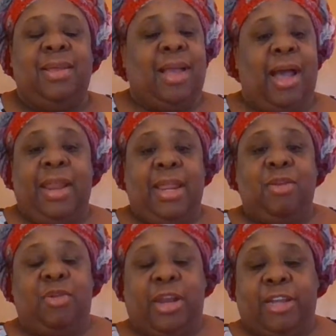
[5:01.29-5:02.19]
God ain't
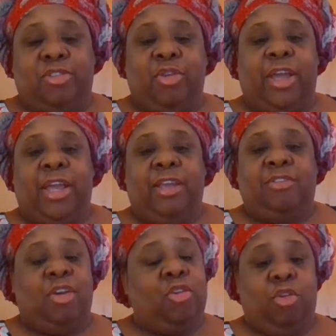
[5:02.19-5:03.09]
looking at your
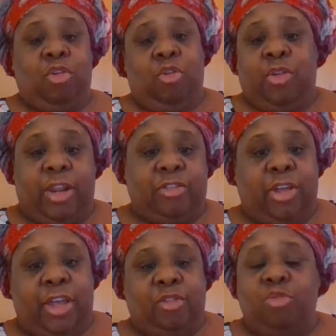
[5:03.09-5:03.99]
age. You're looking at your age.